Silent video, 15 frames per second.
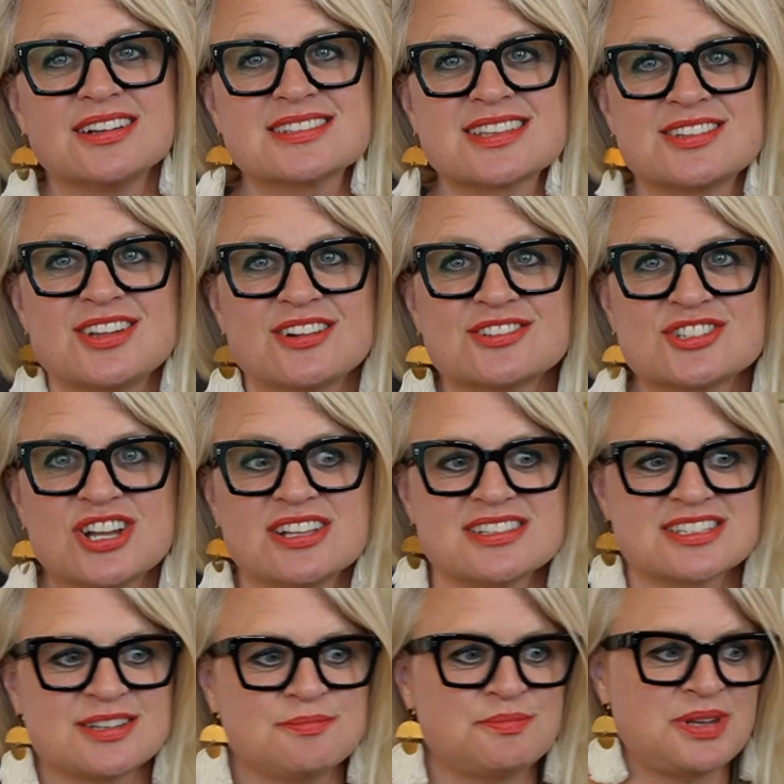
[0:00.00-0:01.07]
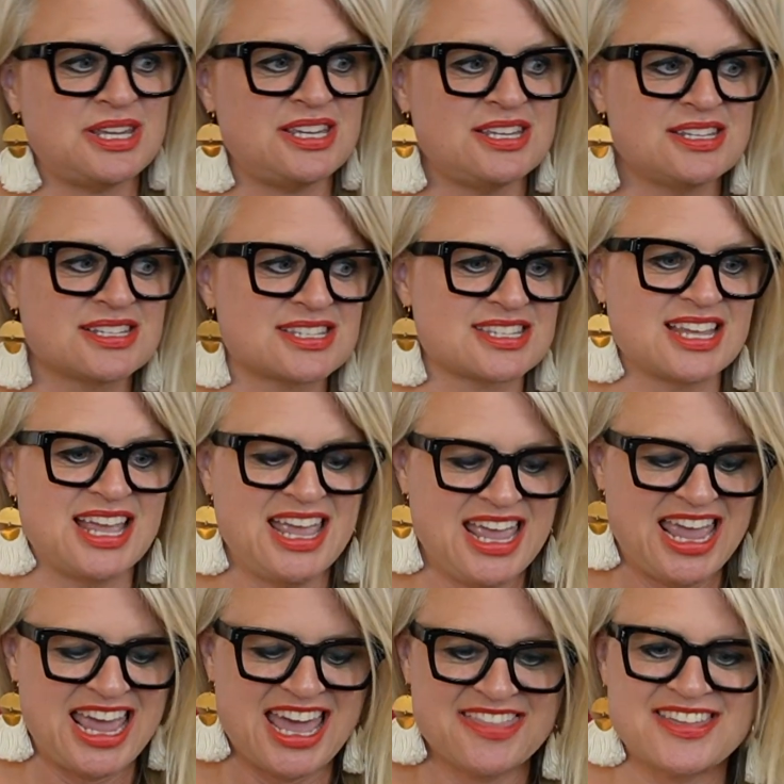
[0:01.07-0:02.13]
is a Doug Johnston piece.
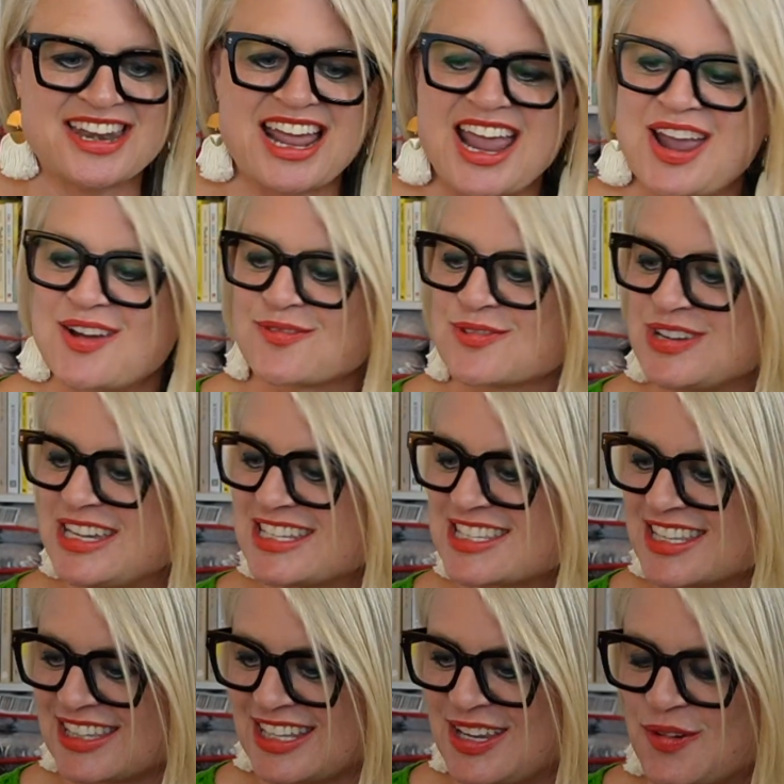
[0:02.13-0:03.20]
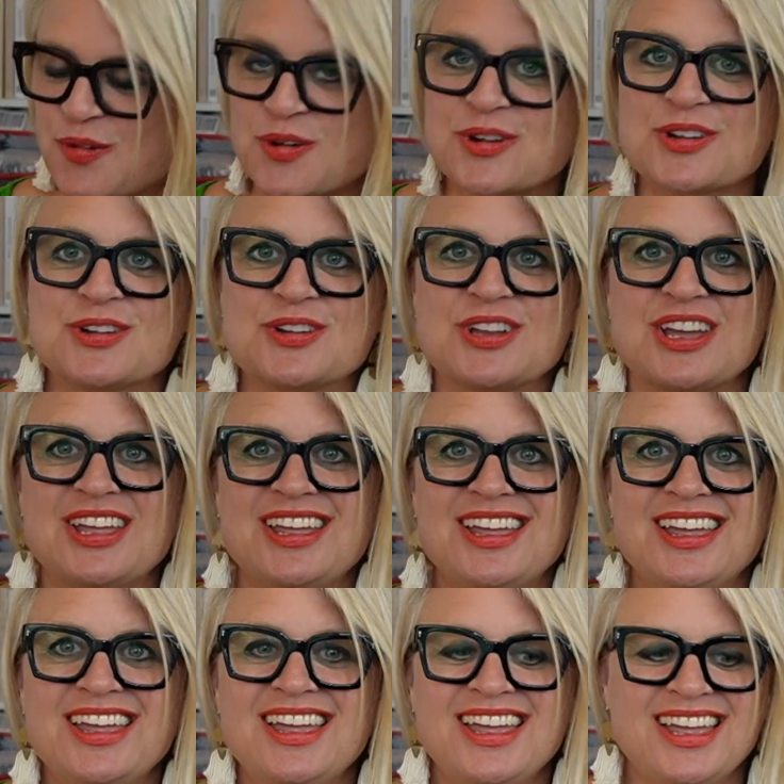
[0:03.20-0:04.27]
And then I recently ordered
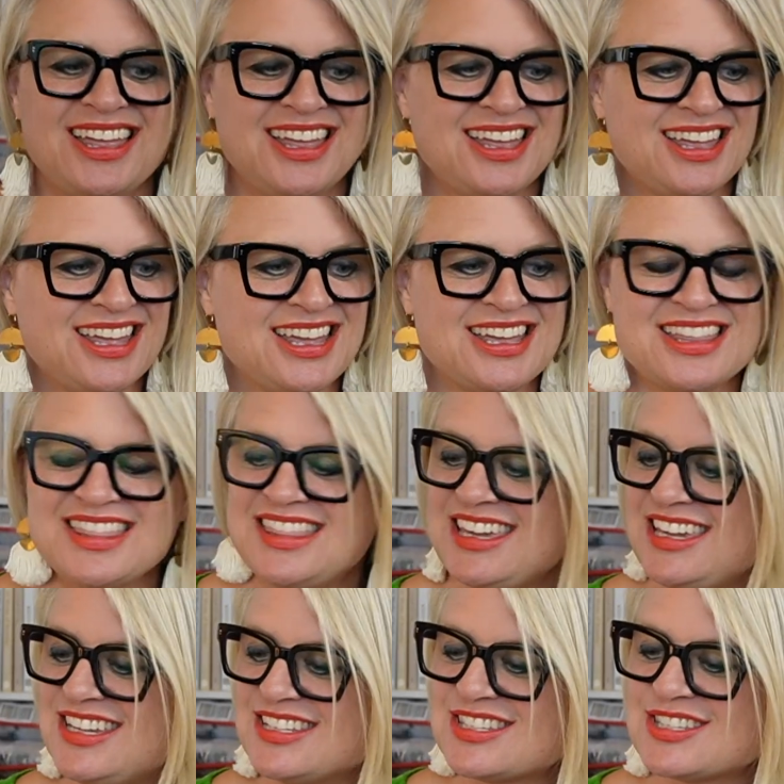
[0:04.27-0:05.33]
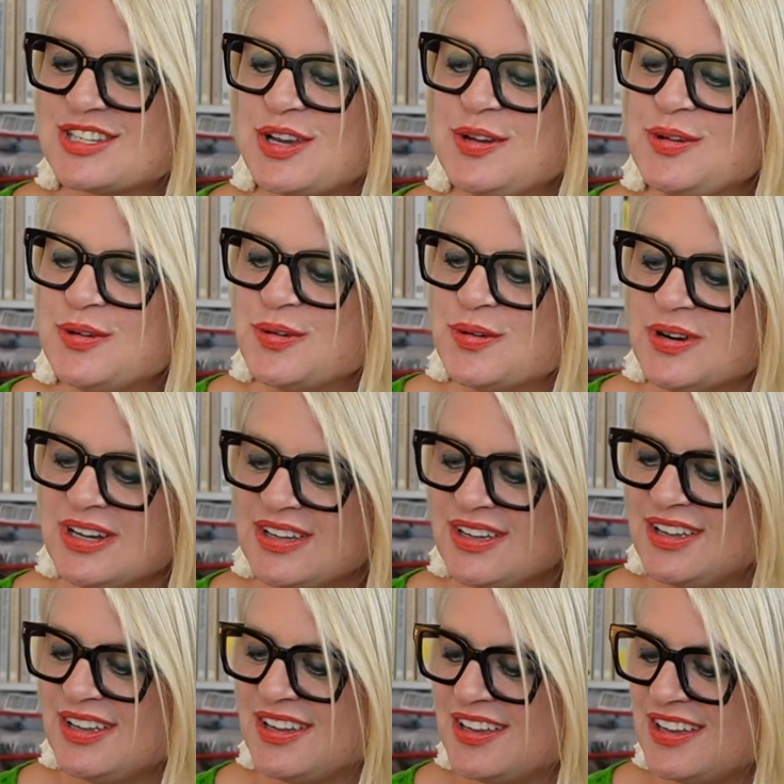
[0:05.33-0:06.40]
these two
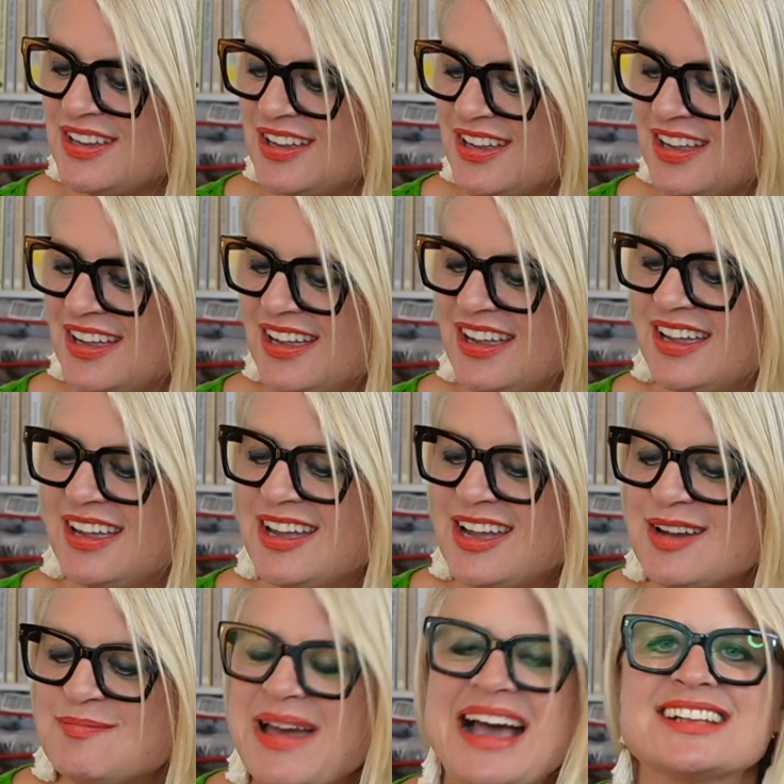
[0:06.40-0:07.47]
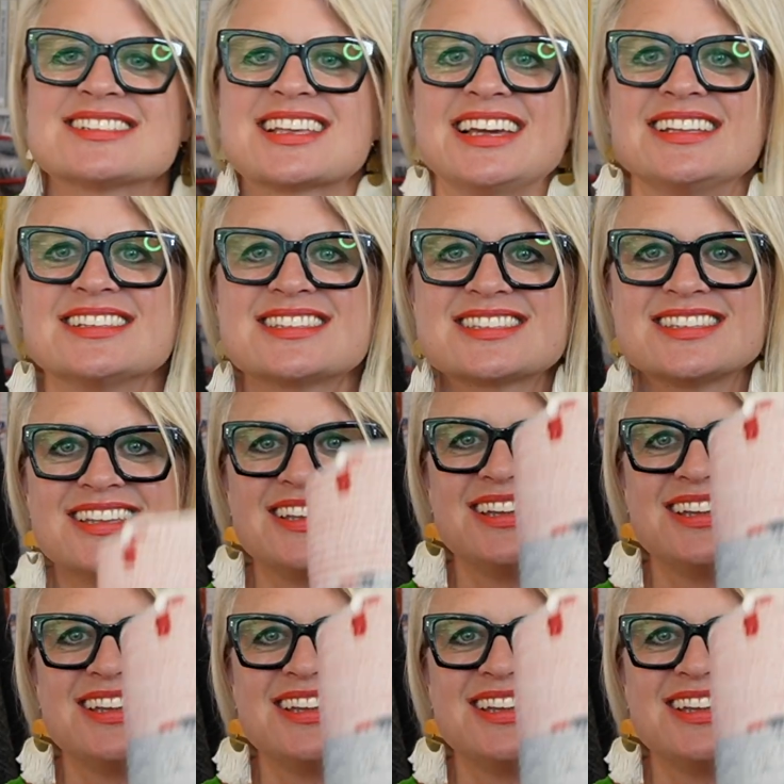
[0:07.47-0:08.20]
baskets.